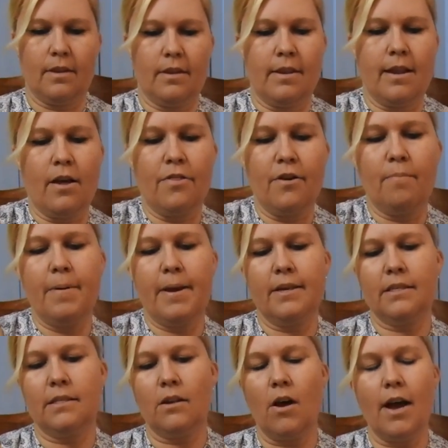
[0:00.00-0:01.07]
Now there'll be a
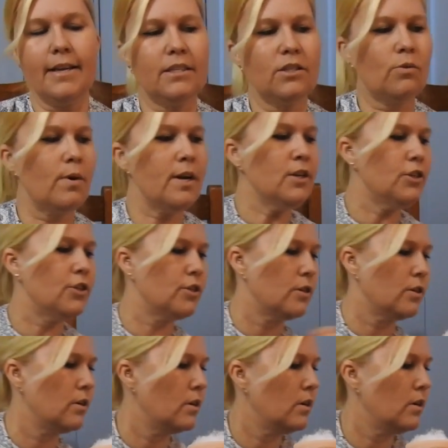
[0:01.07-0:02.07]
slight squish,